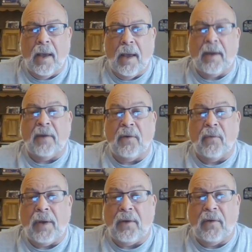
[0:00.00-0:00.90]
And as He
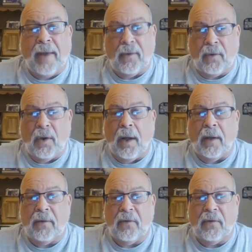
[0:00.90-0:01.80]
reaches out to
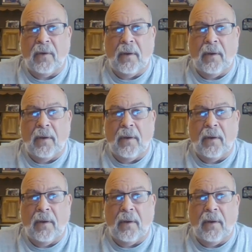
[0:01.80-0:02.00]
us,